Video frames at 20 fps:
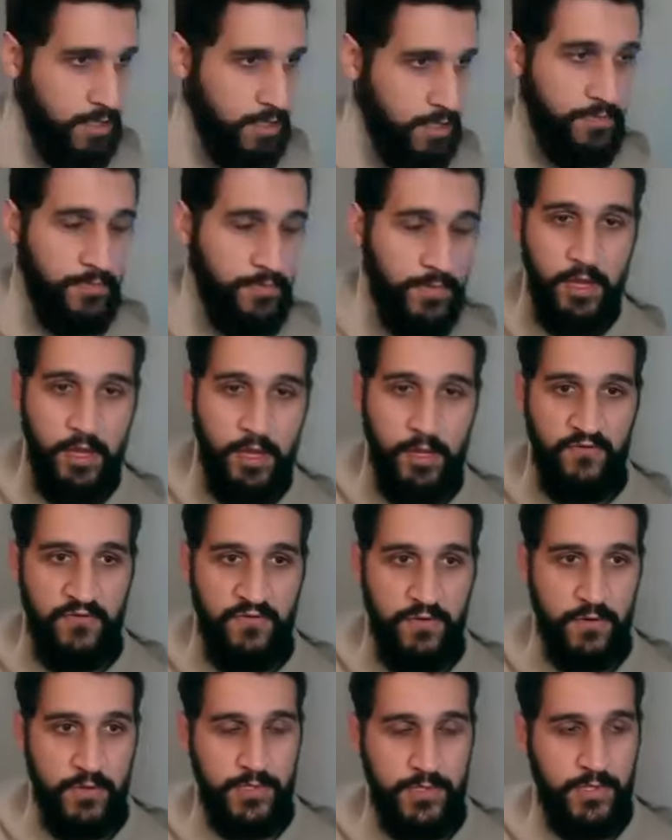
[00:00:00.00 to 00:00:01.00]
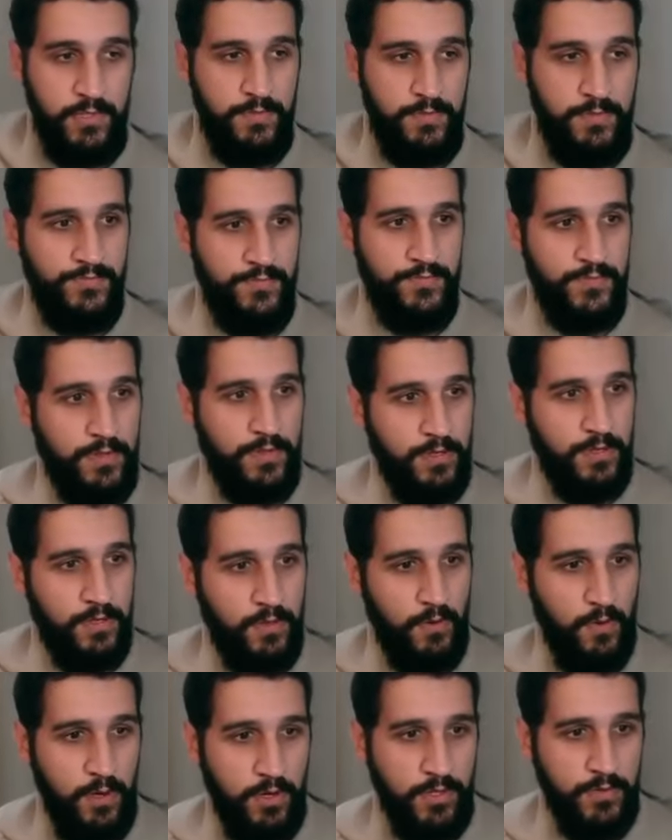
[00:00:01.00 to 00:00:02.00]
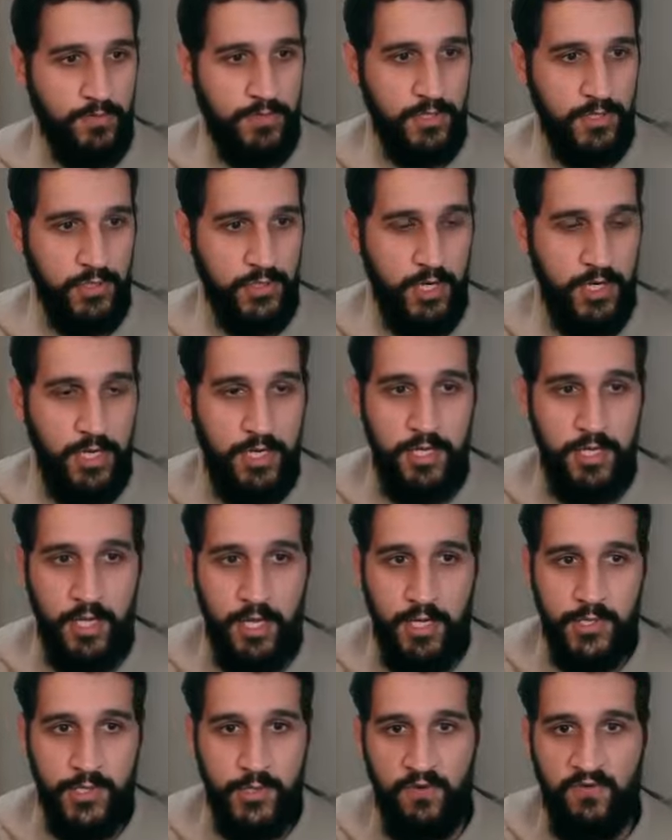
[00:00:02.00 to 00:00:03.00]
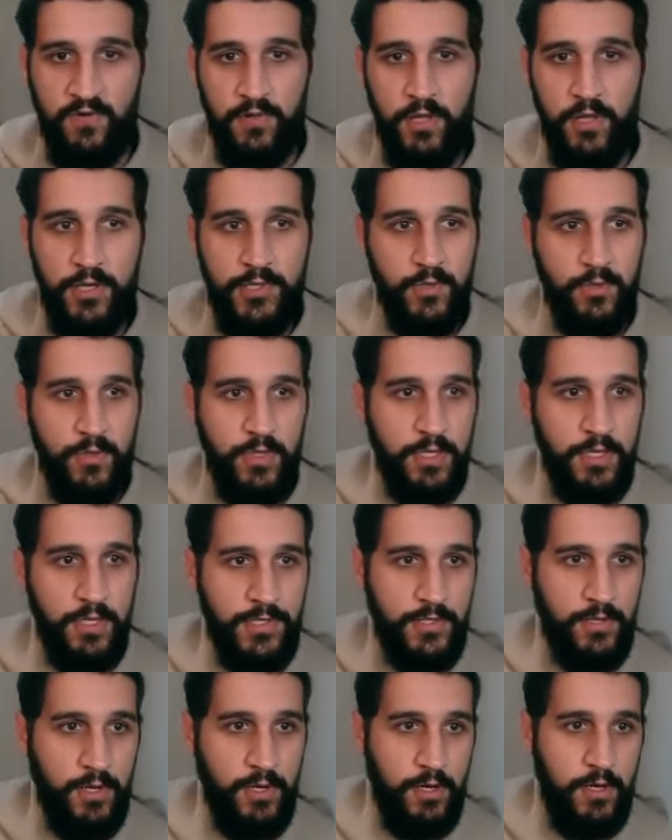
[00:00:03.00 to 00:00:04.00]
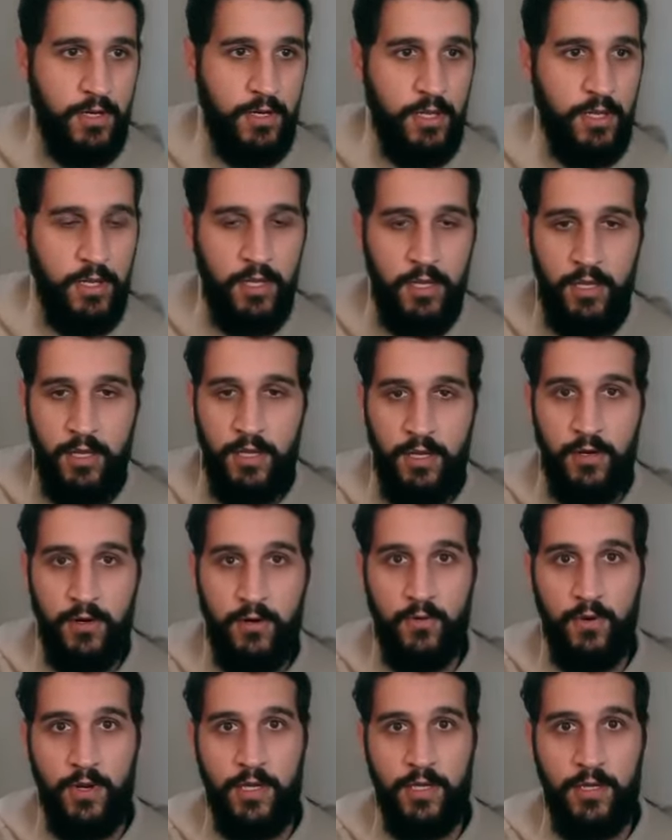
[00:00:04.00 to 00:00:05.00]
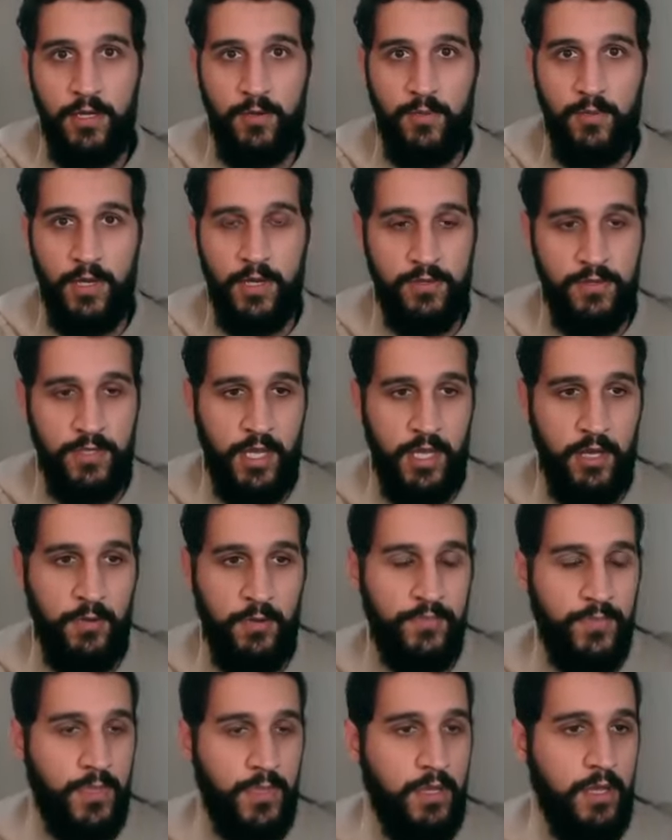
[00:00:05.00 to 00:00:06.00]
Okay, hello folks. Welcome to the training. Yeah, it's 12 o'clock, so we can start right about now.